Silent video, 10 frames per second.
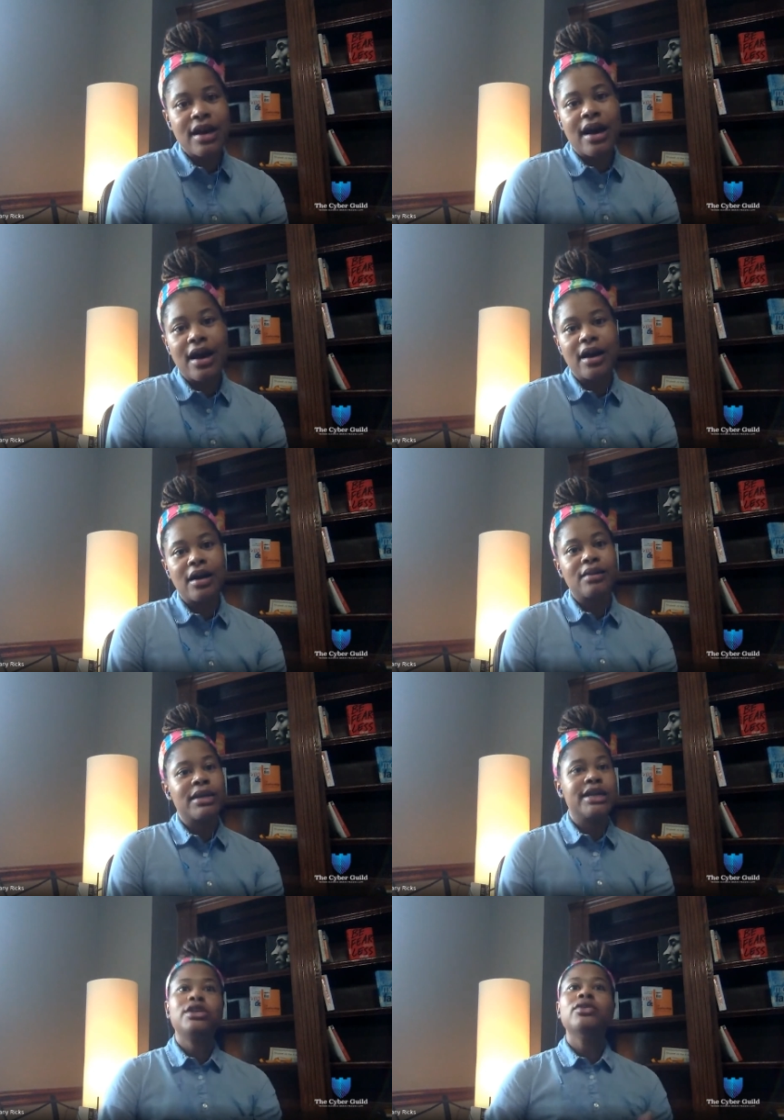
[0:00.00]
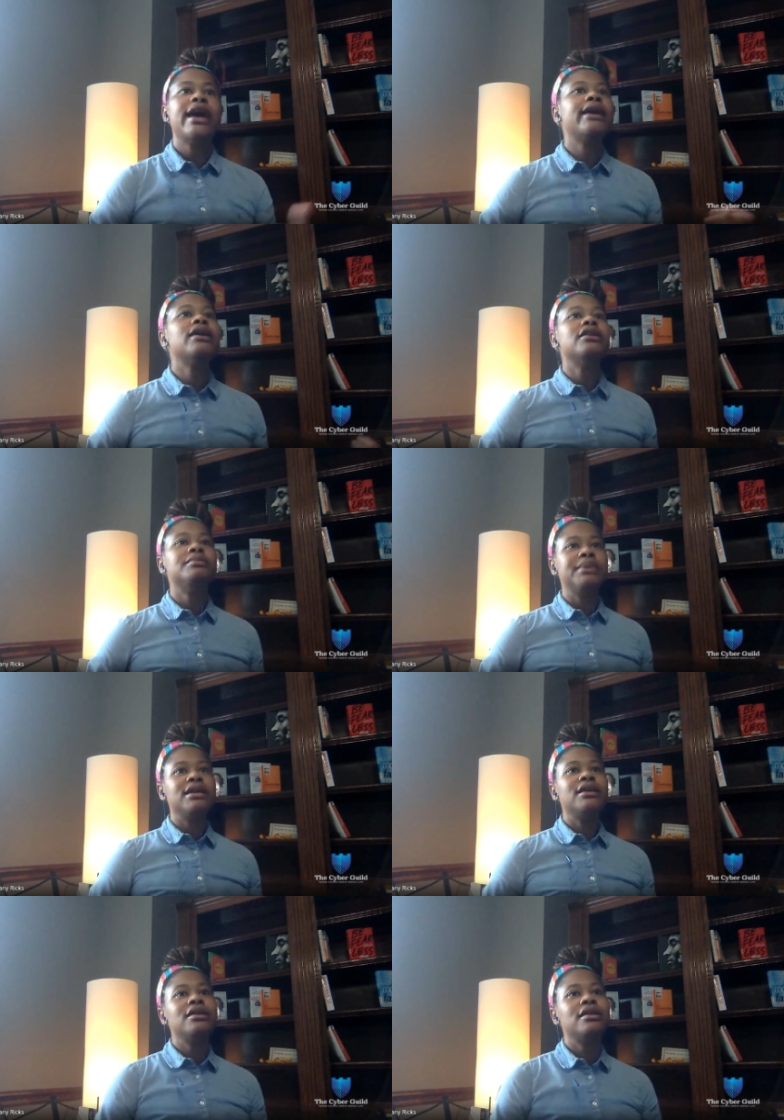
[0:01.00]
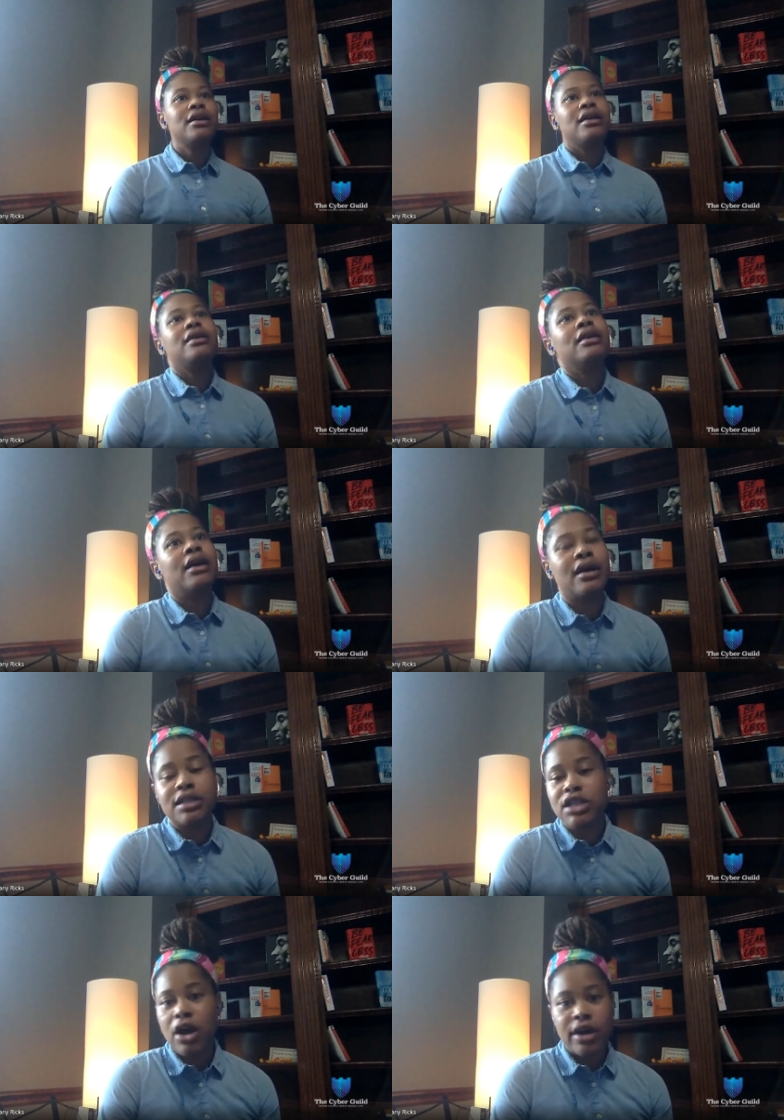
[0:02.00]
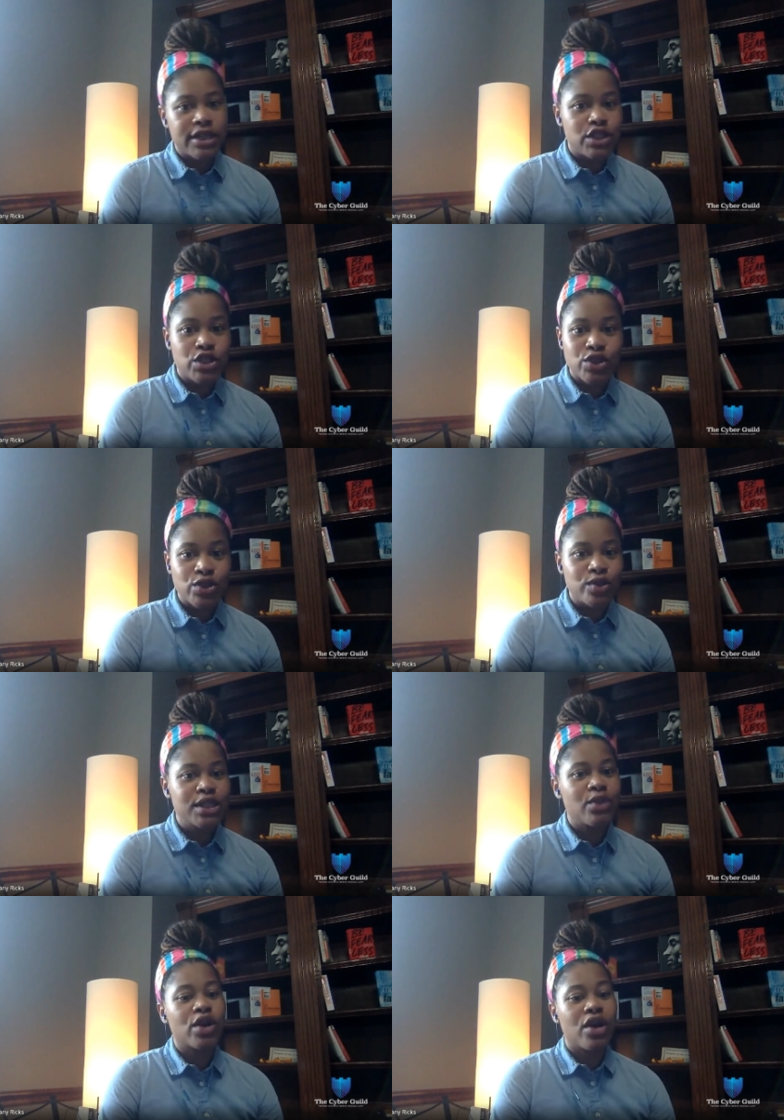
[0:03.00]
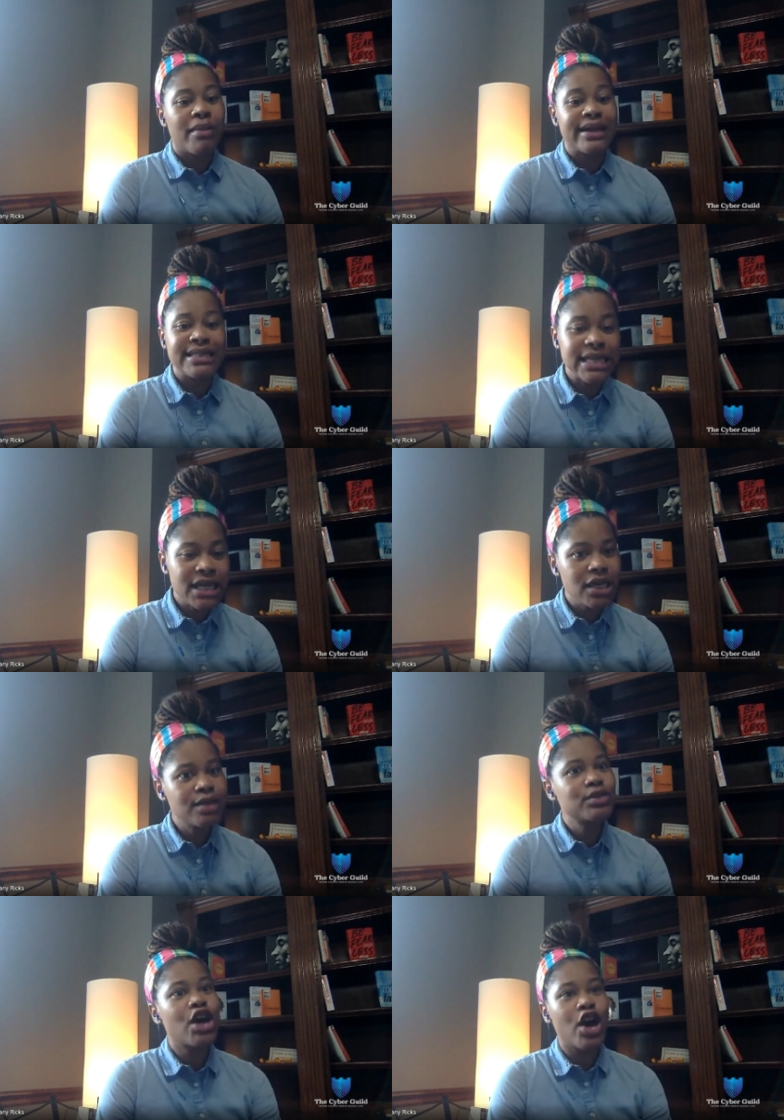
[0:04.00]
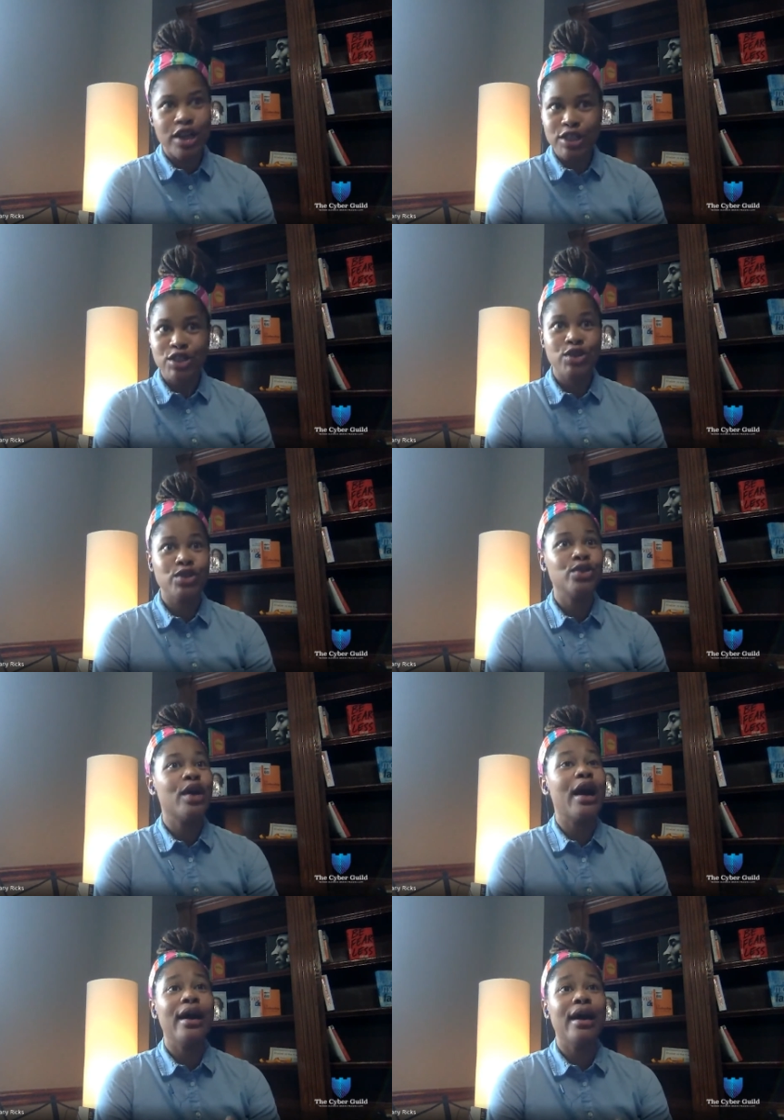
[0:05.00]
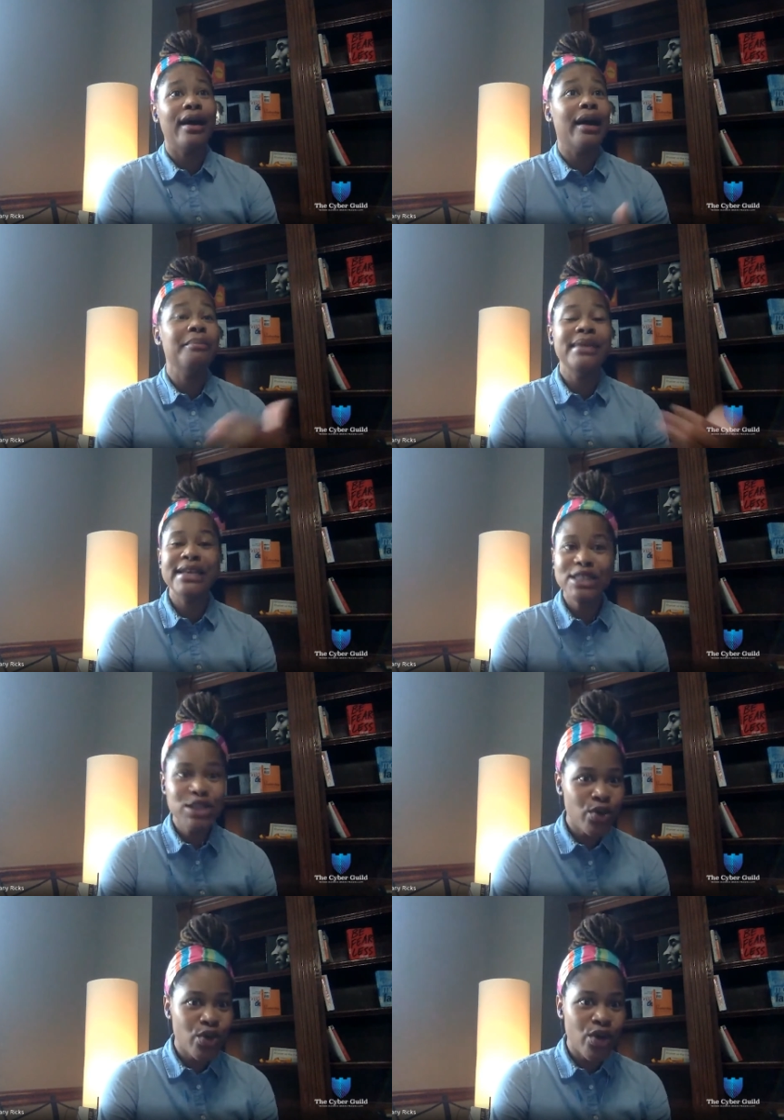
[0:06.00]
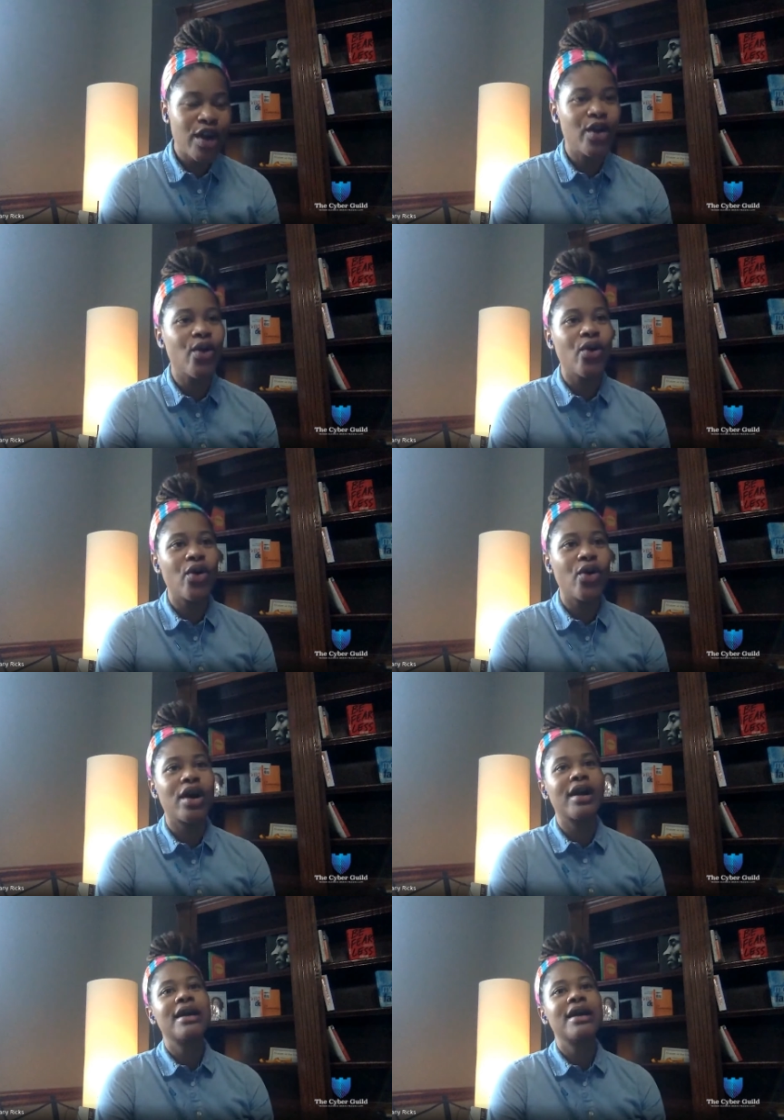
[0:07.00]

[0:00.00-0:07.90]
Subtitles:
And so that could be talking to someone on my team, talking to a mentor, or